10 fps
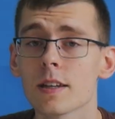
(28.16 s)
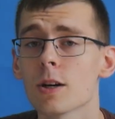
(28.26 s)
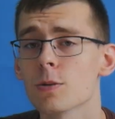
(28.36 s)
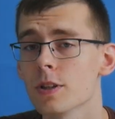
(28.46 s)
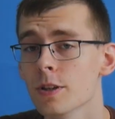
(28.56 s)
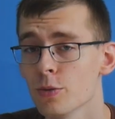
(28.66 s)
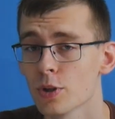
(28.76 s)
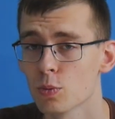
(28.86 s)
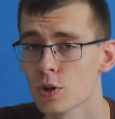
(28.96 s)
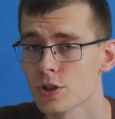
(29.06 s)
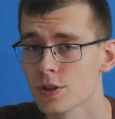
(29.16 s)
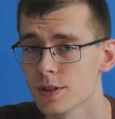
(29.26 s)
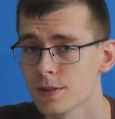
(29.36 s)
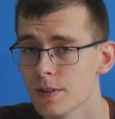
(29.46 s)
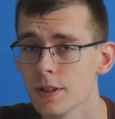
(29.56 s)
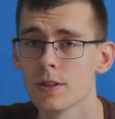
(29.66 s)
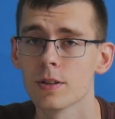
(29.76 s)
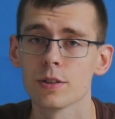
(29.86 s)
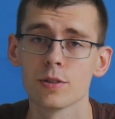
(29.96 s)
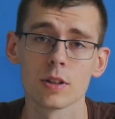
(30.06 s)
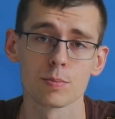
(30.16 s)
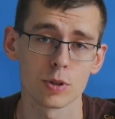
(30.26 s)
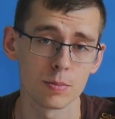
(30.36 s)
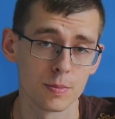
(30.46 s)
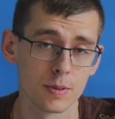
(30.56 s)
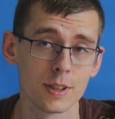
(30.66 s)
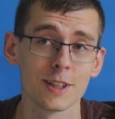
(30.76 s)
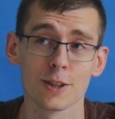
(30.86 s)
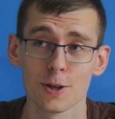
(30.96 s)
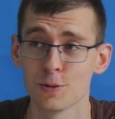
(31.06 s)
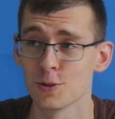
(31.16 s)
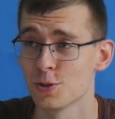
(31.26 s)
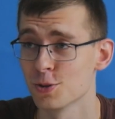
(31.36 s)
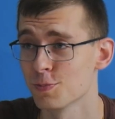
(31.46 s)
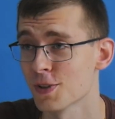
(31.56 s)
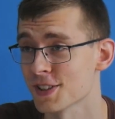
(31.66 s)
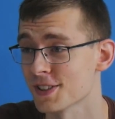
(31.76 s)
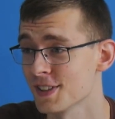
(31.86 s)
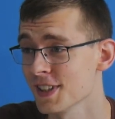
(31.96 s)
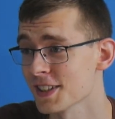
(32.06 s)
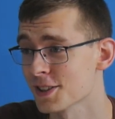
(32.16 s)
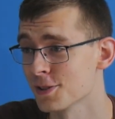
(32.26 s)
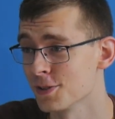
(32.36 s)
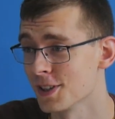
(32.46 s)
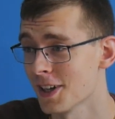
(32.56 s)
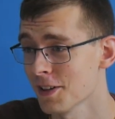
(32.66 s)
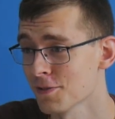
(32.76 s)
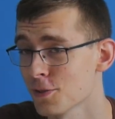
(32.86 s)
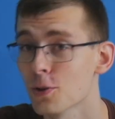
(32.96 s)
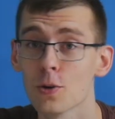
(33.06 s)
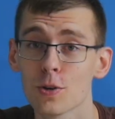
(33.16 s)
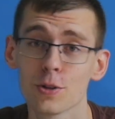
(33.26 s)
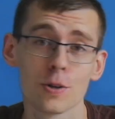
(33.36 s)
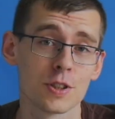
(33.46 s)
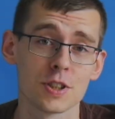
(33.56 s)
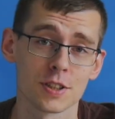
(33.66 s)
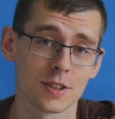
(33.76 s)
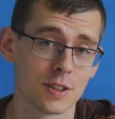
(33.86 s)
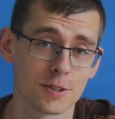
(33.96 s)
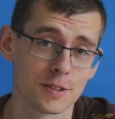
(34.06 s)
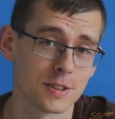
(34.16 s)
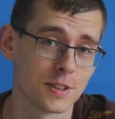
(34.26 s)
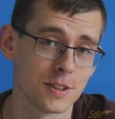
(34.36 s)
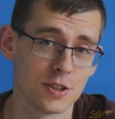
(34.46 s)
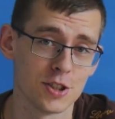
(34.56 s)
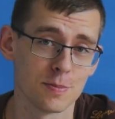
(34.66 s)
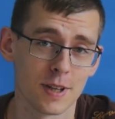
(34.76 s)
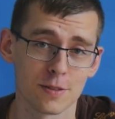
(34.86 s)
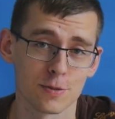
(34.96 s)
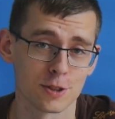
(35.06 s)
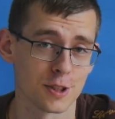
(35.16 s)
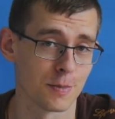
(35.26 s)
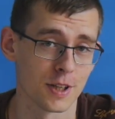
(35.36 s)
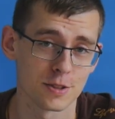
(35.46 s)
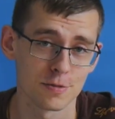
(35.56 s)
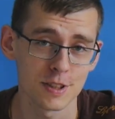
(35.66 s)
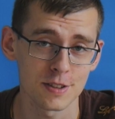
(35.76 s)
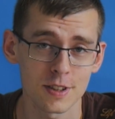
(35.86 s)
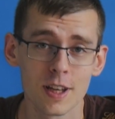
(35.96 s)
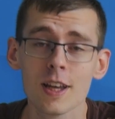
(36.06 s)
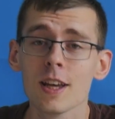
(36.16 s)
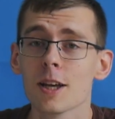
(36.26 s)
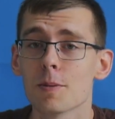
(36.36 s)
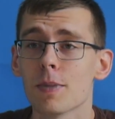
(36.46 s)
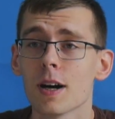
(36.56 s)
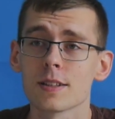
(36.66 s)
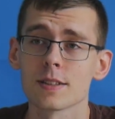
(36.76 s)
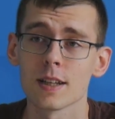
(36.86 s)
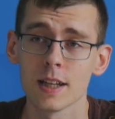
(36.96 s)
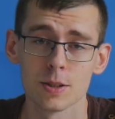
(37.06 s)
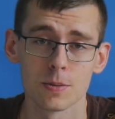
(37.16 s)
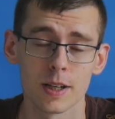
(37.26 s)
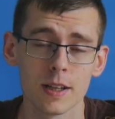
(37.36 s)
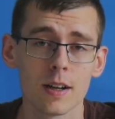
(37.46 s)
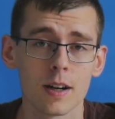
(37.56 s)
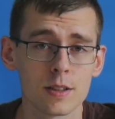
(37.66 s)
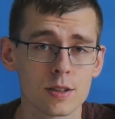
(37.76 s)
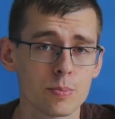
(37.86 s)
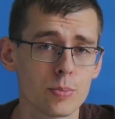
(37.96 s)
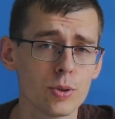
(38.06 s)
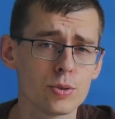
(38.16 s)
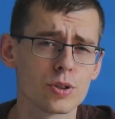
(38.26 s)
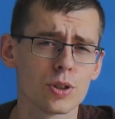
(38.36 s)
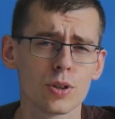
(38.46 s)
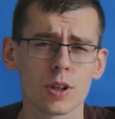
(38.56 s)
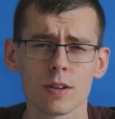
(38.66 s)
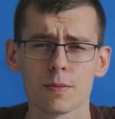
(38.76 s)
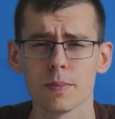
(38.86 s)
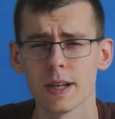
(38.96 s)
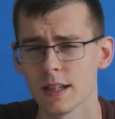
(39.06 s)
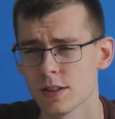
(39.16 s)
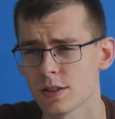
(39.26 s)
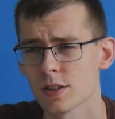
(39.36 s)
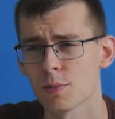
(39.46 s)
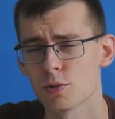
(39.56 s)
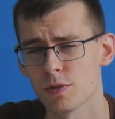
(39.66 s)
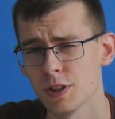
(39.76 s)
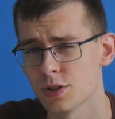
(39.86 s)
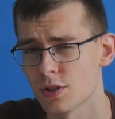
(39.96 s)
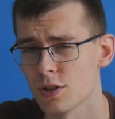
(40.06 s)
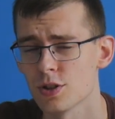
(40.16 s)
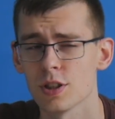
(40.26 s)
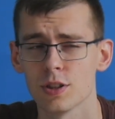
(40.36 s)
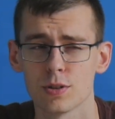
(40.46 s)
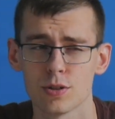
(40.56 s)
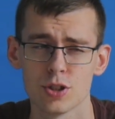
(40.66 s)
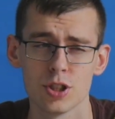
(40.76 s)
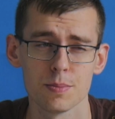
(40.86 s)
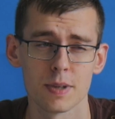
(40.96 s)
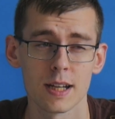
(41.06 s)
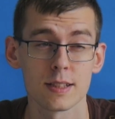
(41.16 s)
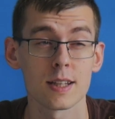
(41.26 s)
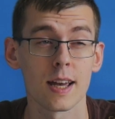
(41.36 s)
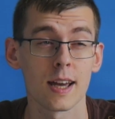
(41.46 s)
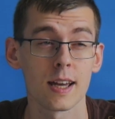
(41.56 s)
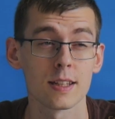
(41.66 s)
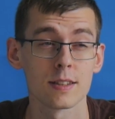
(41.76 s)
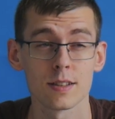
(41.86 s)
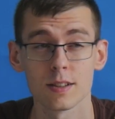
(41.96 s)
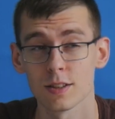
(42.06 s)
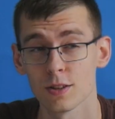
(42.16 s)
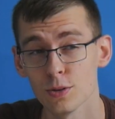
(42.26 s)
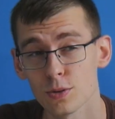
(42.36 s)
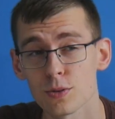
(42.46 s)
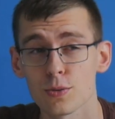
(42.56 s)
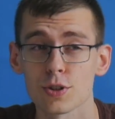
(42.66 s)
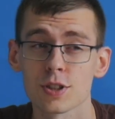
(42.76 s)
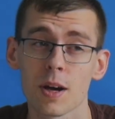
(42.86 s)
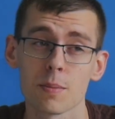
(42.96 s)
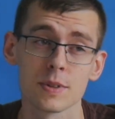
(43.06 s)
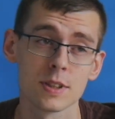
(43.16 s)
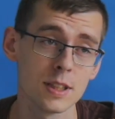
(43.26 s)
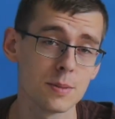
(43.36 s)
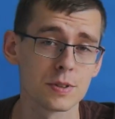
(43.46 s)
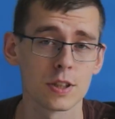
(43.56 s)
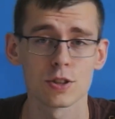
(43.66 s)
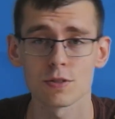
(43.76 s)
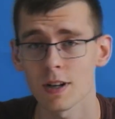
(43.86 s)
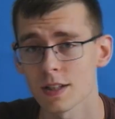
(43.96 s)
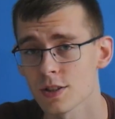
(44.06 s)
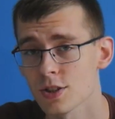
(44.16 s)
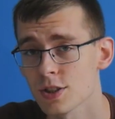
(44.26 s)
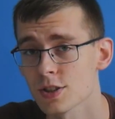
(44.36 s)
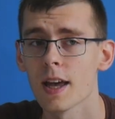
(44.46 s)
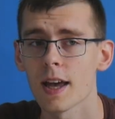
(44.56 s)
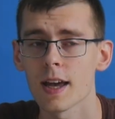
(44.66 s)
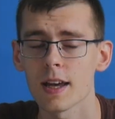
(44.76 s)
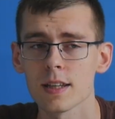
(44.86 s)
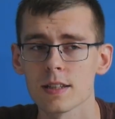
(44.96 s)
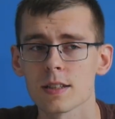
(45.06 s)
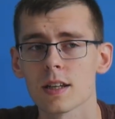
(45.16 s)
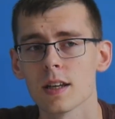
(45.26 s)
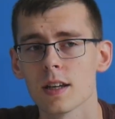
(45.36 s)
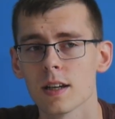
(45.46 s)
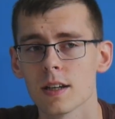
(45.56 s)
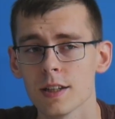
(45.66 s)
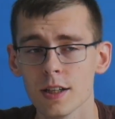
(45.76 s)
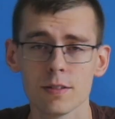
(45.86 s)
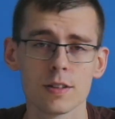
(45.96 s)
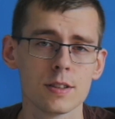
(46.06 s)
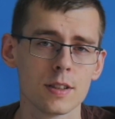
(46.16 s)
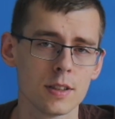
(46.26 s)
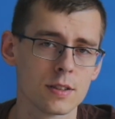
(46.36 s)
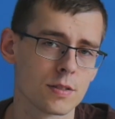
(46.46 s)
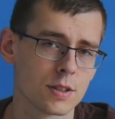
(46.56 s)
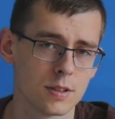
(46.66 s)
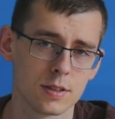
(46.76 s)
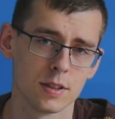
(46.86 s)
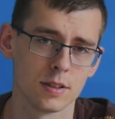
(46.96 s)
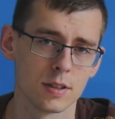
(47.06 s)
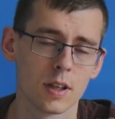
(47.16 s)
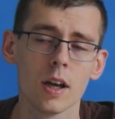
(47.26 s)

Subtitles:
Now, if you are watching this video, you are probably going to pass the test soon enough, or you are just interested in GMAT for some other reason. But anyway, I suppose you have made some research into GMAT and looked for some tips and strategies, and here is the interesting thing.